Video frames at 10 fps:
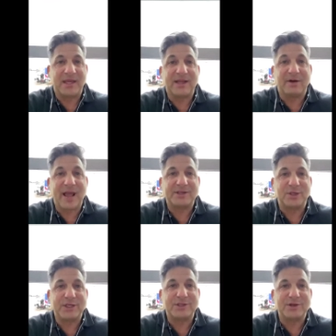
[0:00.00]
the
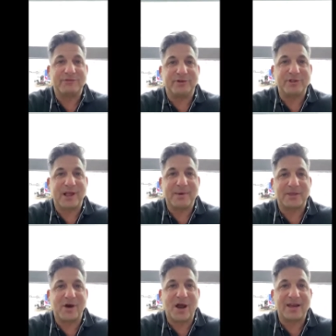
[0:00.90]
International Institute for
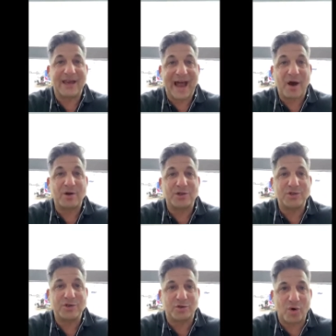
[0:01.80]
Islamic Thought, now
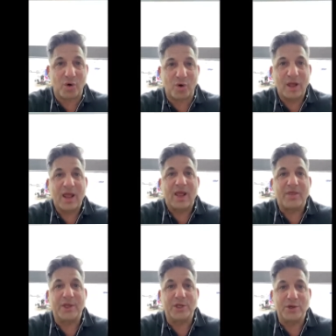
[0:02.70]
control
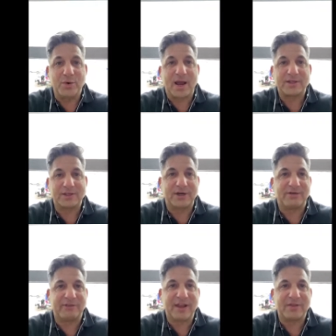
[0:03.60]
the U.S.
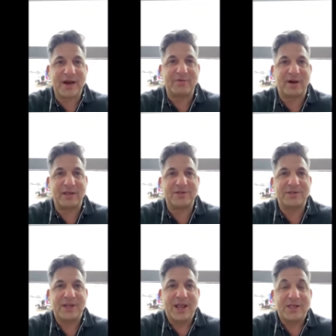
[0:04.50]
interfaith
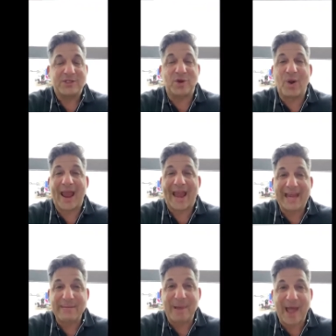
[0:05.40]
outreach. So
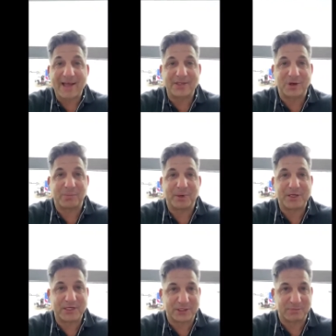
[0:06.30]
any pastor
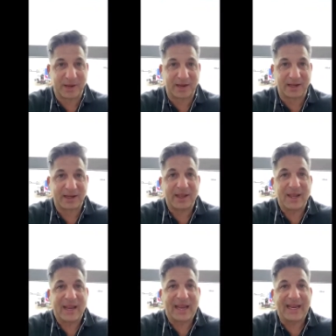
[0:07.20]
participating
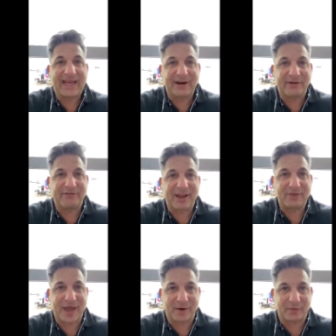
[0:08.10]
in
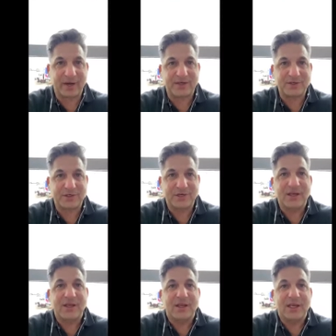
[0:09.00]
interfaith outreach
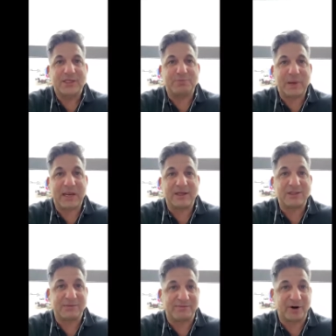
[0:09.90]
is being
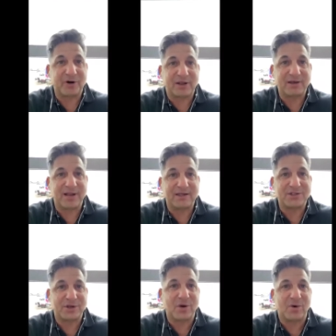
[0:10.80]
subverted,
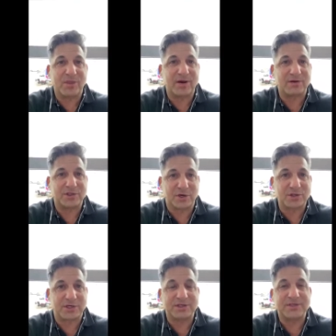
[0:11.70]
and so are their
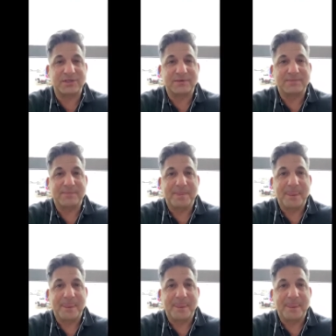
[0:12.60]
churches.